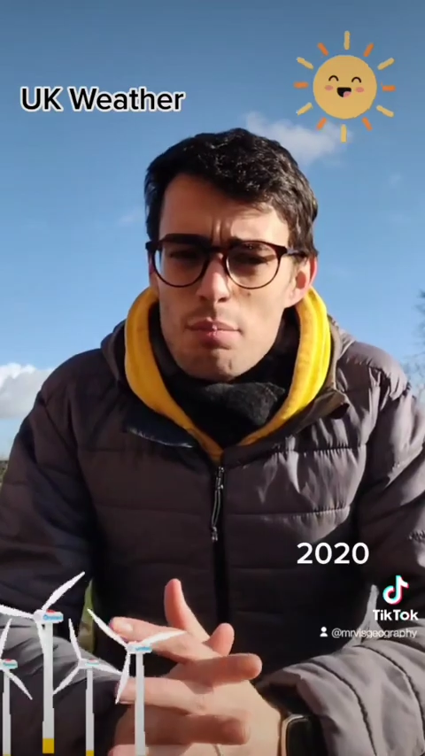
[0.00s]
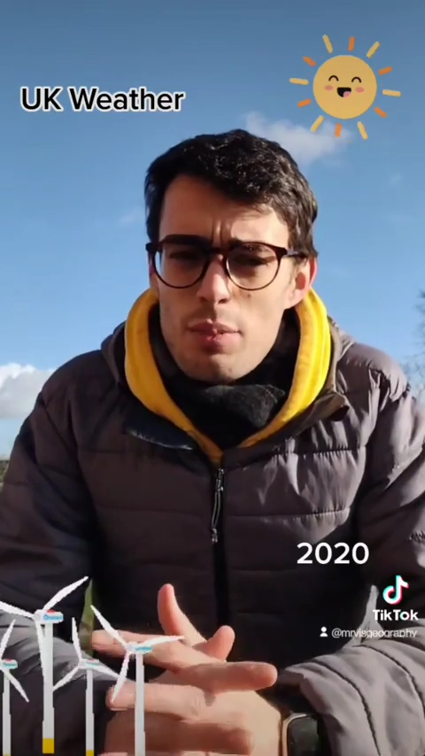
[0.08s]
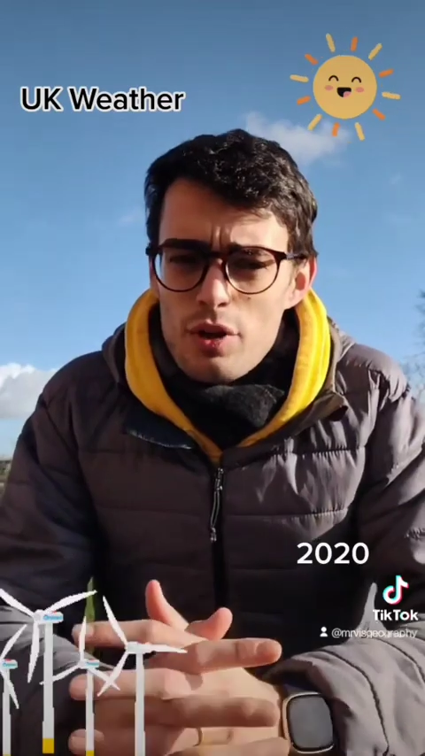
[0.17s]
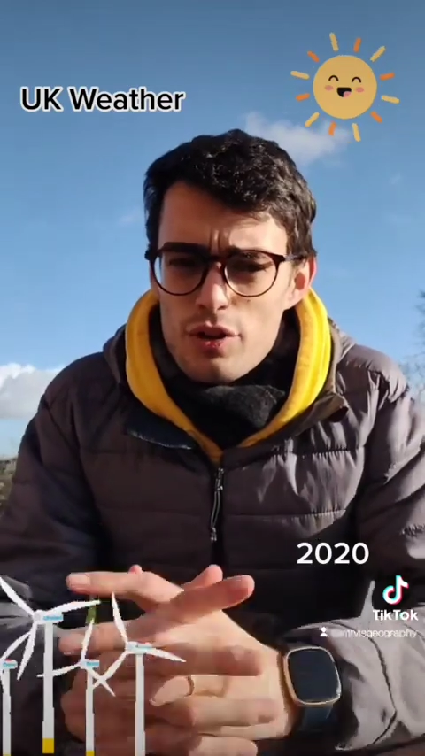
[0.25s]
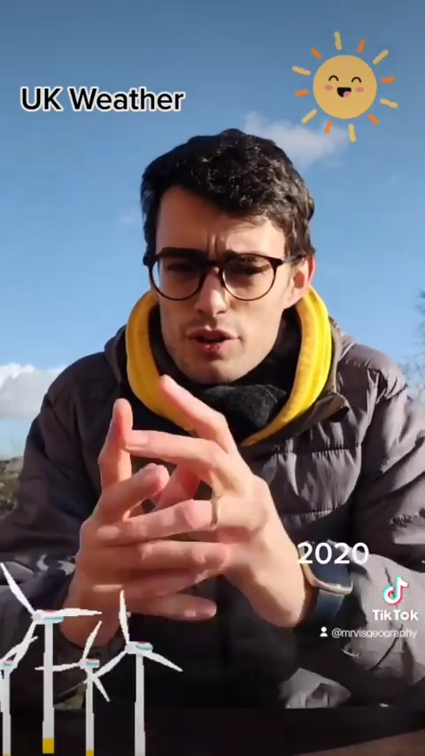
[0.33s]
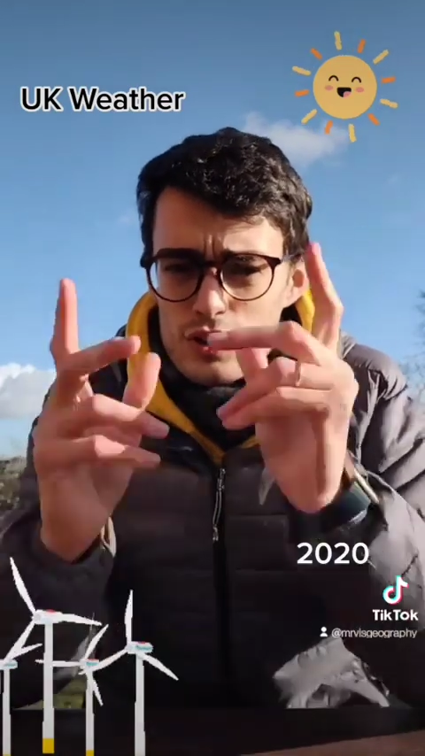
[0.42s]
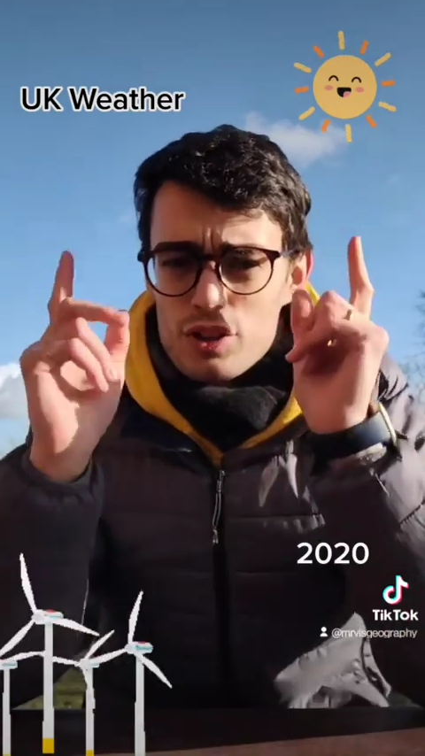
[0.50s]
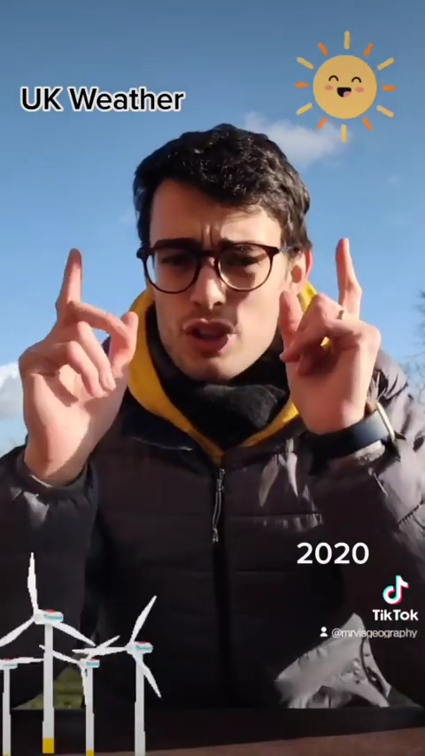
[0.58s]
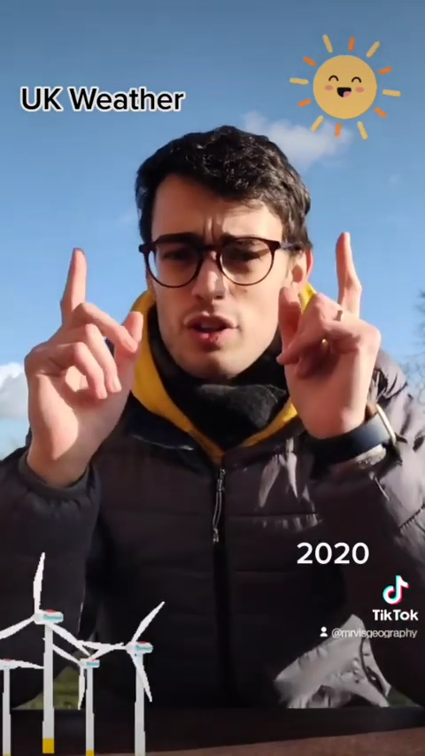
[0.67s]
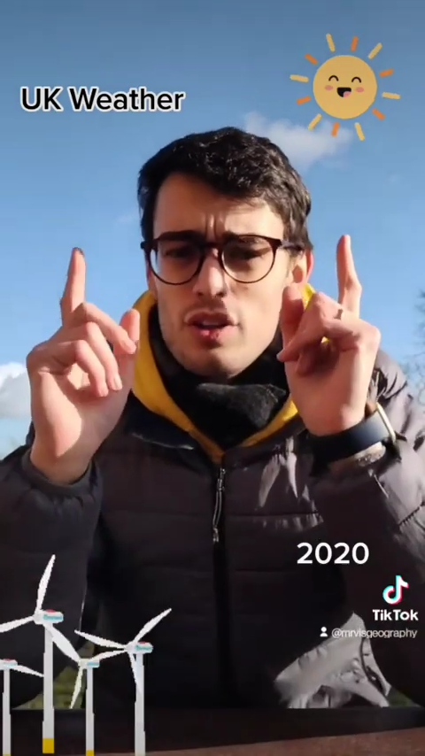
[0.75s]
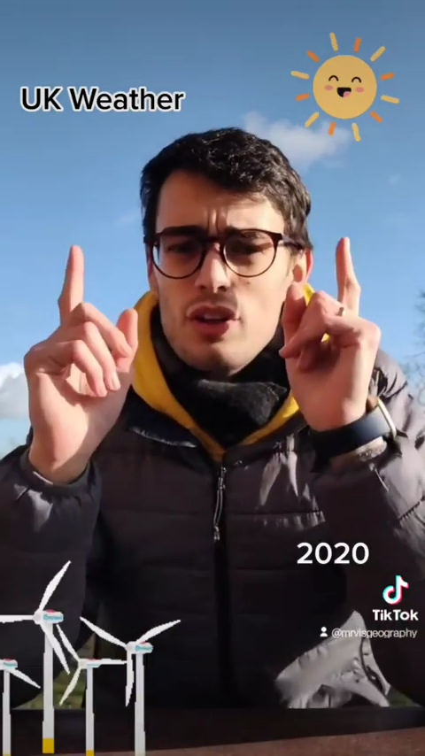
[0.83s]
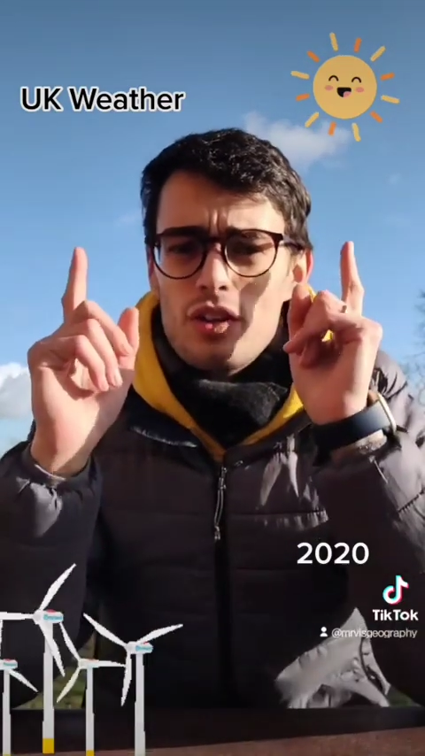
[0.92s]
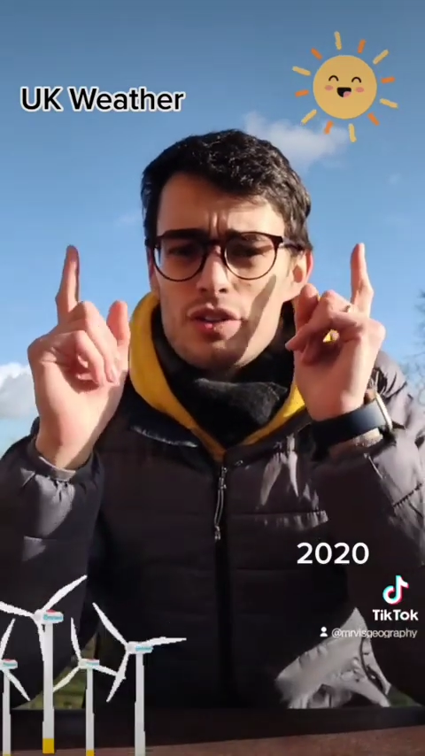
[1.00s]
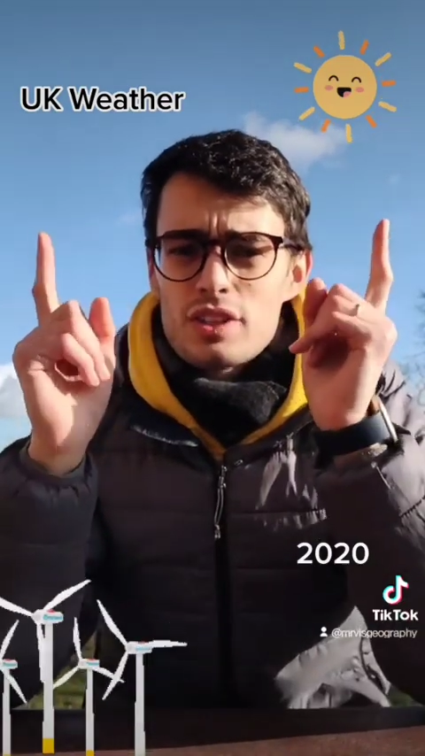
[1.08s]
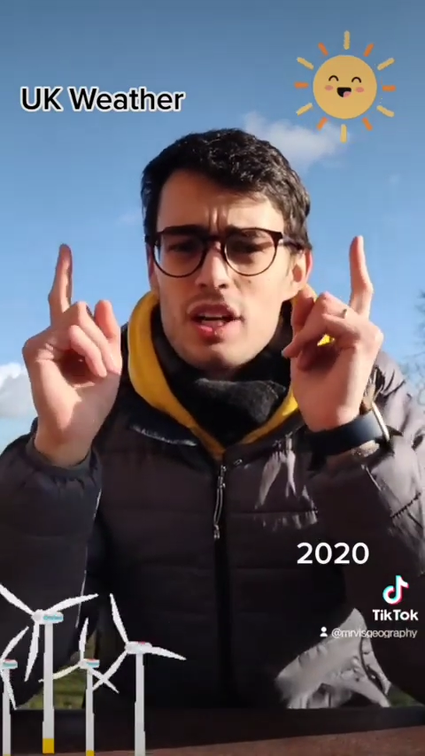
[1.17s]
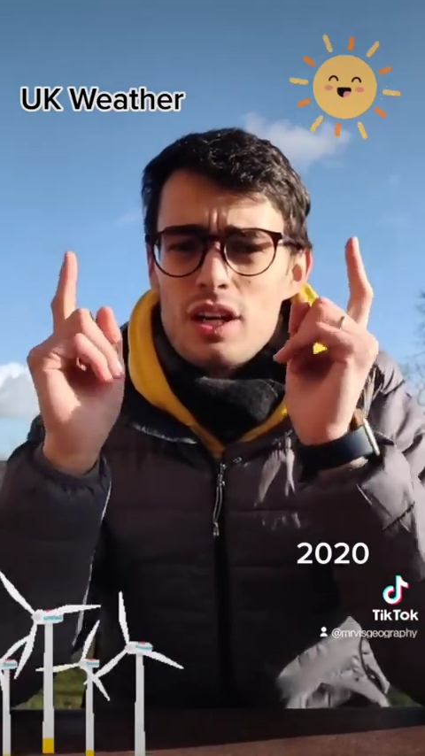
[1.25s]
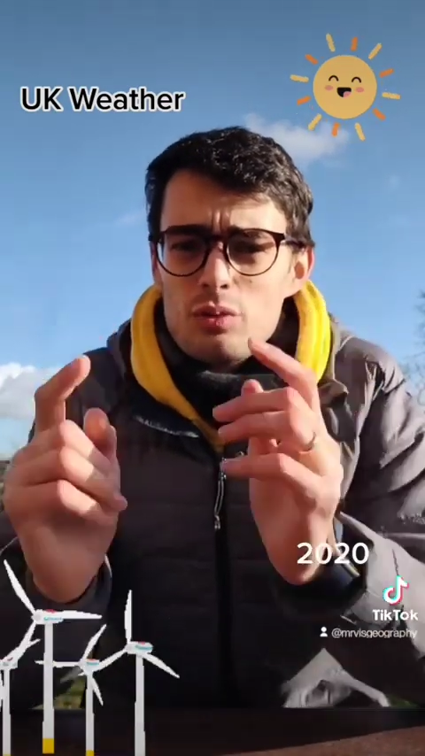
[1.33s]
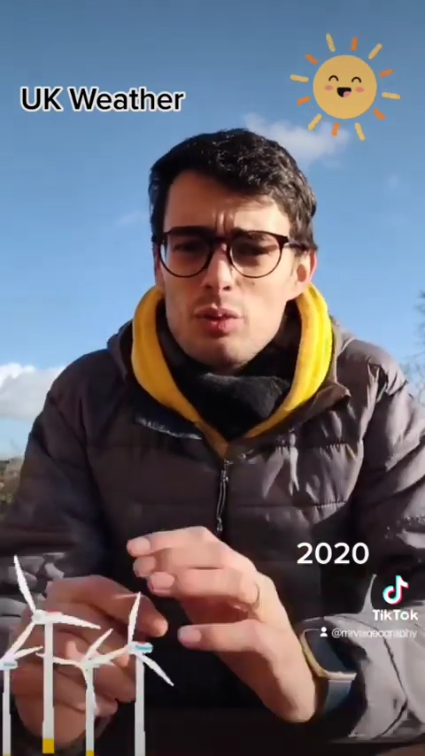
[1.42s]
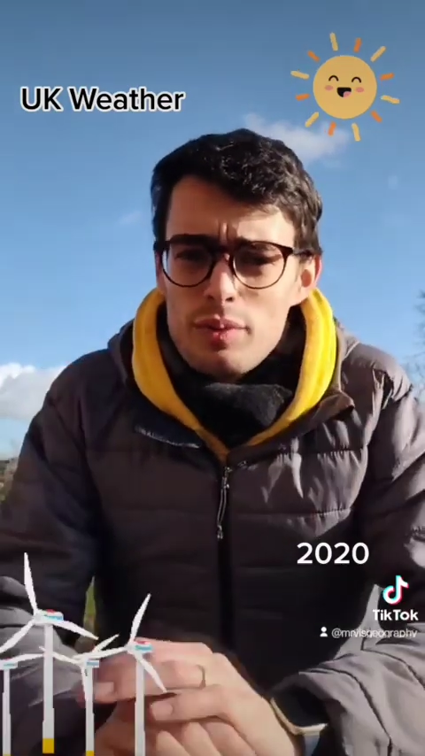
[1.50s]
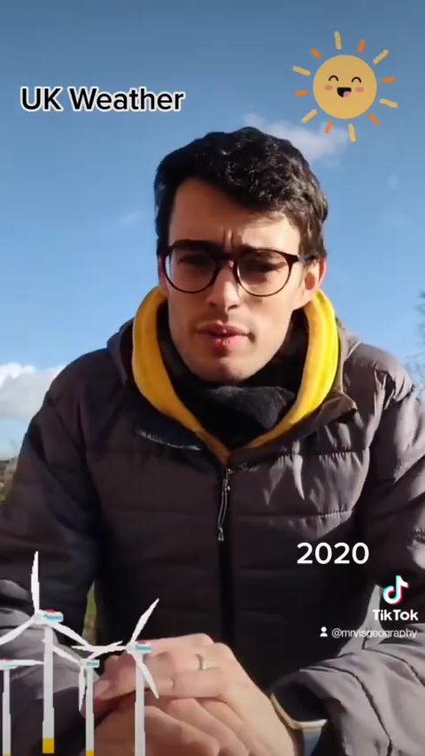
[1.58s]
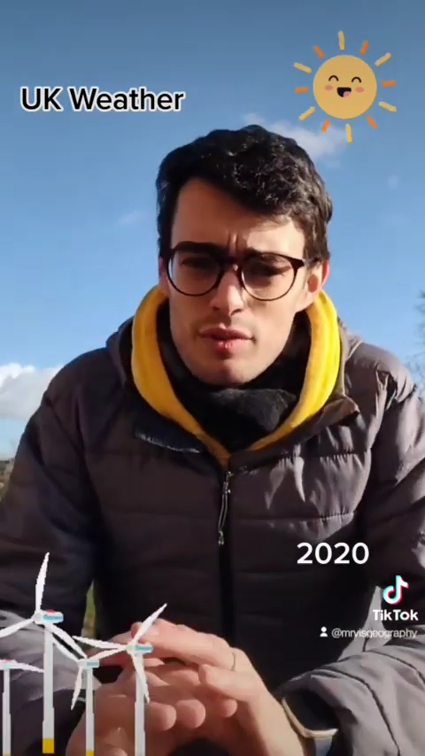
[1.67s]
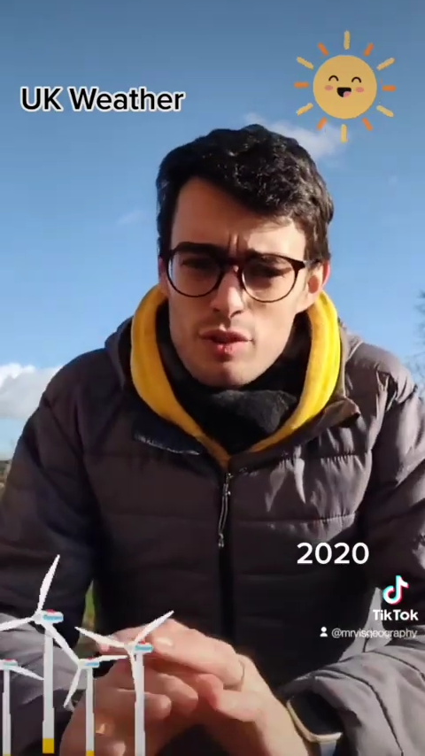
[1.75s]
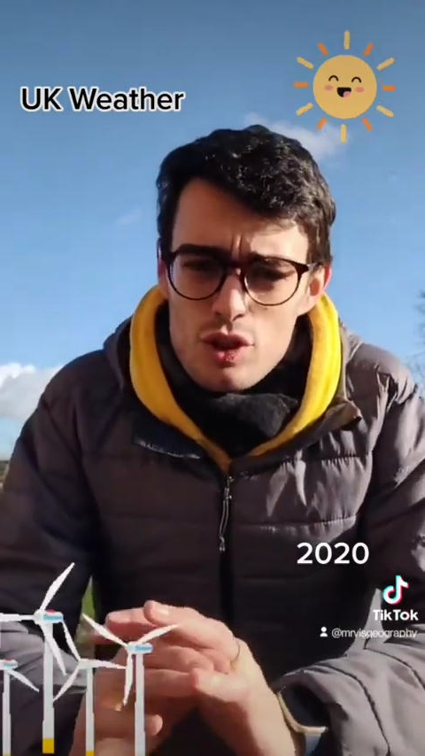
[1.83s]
but the sky will be